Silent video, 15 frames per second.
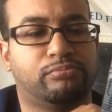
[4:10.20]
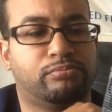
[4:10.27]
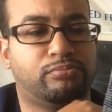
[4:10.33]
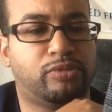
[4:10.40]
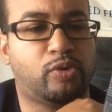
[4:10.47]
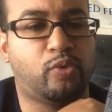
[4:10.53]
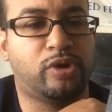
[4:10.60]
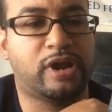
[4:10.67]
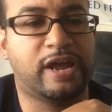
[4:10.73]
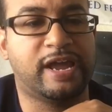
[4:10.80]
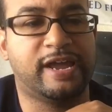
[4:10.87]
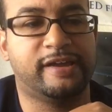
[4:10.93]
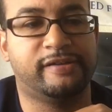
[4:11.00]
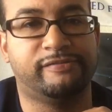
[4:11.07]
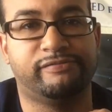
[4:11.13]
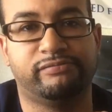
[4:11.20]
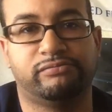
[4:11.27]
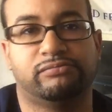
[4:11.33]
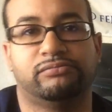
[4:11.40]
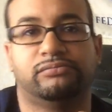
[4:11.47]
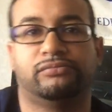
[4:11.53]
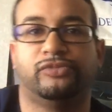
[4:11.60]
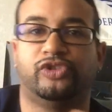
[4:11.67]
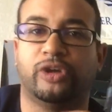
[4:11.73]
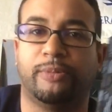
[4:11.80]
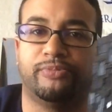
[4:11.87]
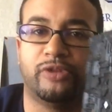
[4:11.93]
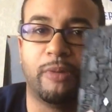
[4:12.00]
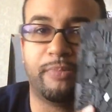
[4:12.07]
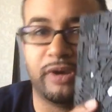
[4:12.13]
But would I have
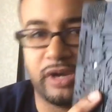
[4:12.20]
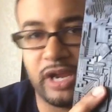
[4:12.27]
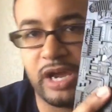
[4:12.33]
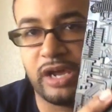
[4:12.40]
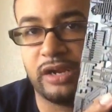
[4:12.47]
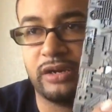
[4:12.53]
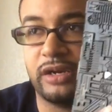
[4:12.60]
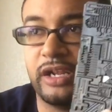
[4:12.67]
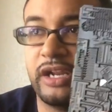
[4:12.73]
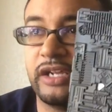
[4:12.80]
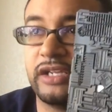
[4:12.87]
jumped up and down in